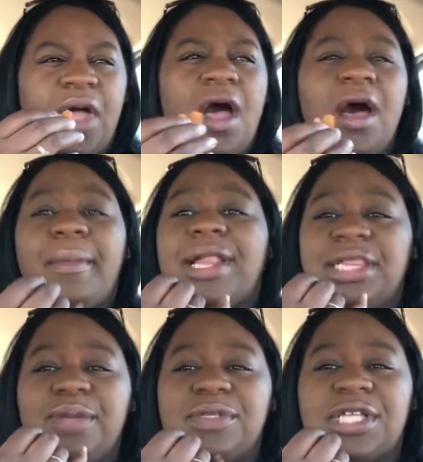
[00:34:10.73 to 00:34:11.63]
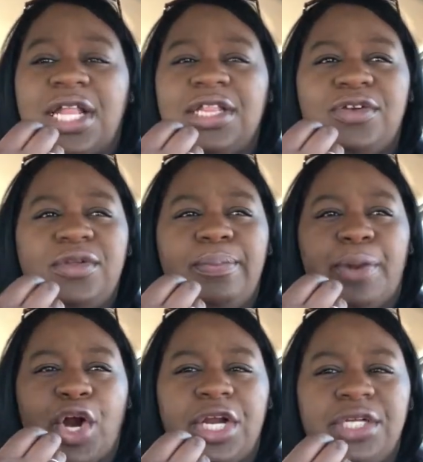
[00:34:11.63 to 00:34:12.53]
Oh, my lips like literally
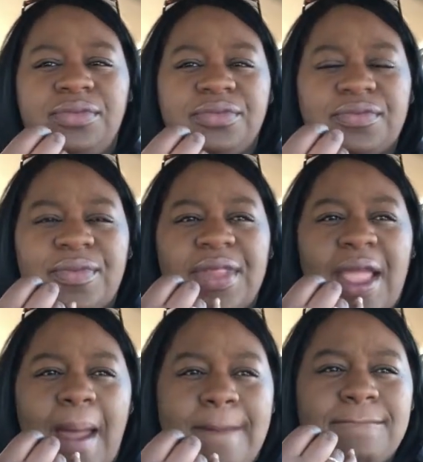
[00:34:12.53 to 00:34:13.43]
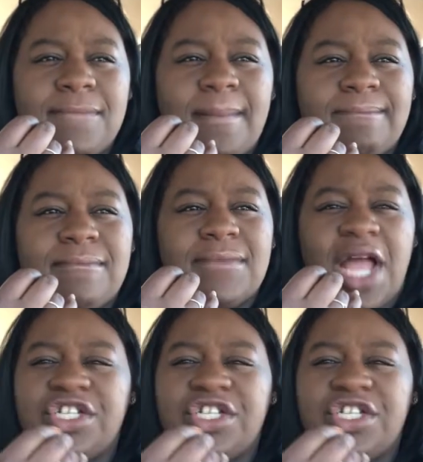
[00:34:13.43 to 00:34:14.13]
burning.